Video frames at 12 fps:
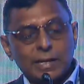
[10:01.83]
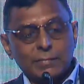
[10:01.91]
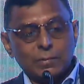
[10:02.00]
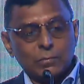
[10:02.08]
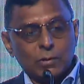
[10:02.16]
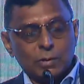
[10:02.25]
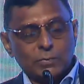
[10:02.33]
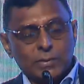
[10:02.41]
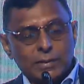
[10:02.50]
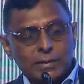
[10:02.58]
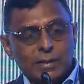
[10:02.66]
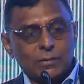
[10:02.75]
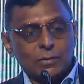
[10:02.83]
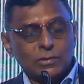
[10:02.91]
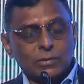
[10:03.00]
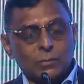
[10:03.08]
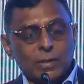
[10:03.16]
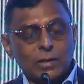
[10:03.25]
A.M. Murugappa
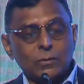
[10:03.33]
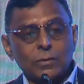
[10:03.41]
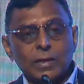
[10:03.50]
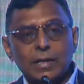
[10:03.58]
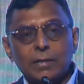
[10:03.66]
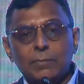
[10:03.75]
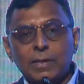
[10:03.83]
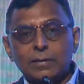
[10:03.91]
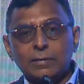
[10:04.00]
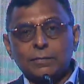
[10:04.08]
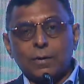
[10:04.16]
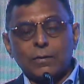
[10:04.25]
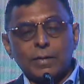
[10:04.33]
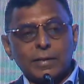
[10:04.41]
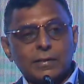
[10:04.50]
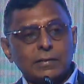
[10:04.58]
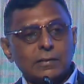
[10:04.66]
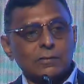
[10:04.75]
was the one who really built the
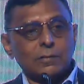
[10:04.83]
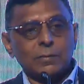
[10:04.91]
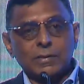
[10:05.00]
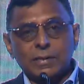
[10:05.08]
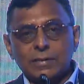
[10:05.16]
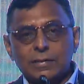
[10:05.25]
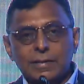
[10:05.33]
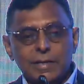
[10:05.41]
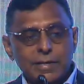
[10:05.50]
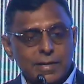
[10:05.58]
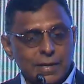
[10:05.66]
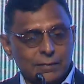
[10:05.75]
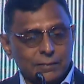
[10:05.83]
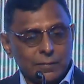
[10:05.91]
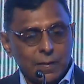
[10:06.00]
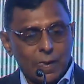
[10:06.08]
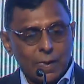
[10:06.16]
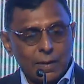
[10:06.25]
foundations of the business in India.
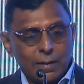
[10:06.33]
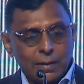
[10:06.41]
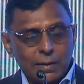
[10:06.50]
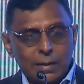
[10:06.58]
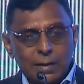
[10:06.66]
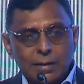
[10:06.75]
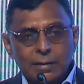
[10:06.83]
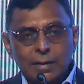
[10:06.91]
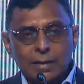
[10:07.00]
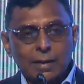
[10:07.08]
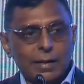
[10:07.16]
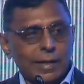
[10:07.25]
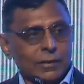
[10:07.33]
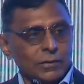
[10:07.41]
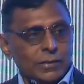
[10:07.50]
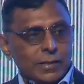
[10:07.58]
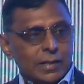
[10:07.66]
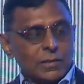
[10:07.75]
And here I'd like to
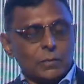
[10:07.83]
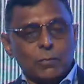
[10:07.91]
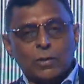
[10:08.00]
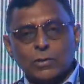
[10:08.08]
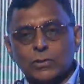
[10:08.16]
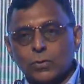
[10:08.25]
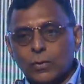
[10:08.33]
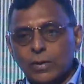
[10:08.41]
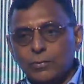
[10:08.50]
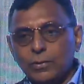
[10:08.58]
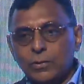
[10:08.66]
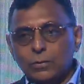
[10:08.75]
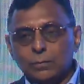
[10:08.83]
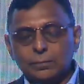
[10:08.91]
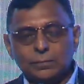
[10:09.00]
share a small story with you.